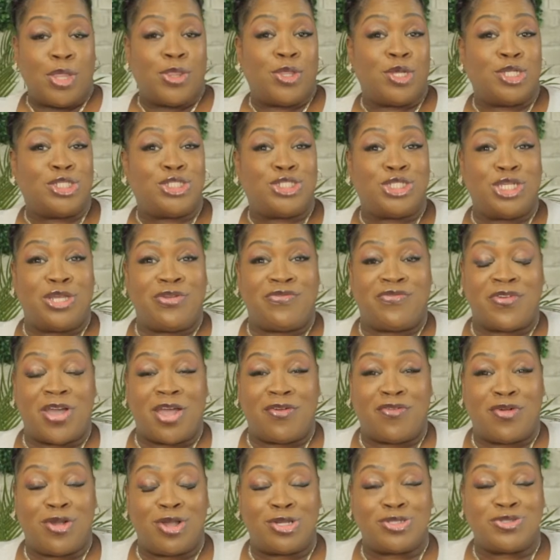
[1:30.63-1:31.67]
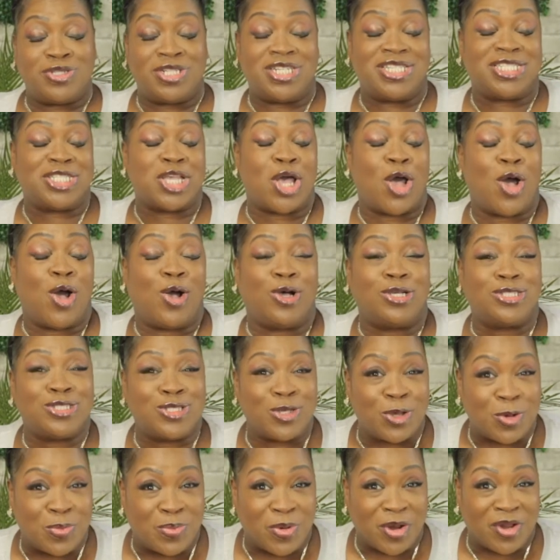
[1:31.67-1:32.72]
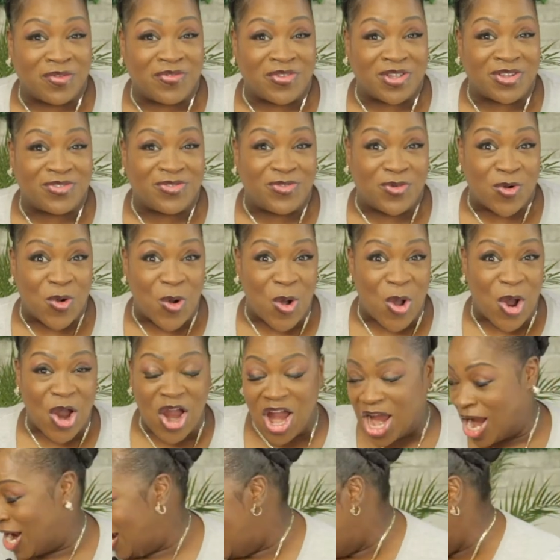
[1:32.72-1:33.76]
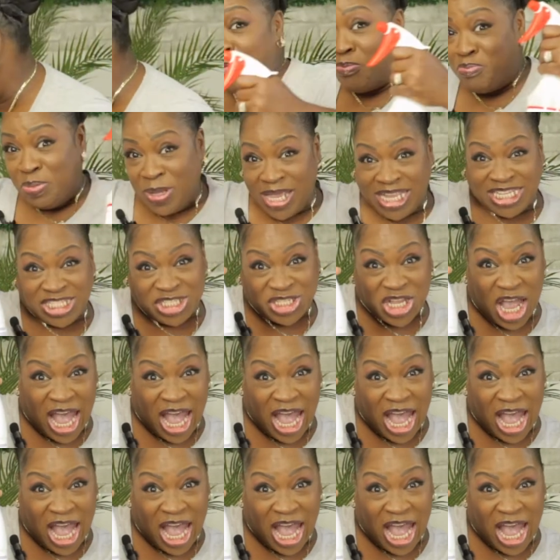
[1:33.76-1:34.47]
The G500 is also perfect for bleach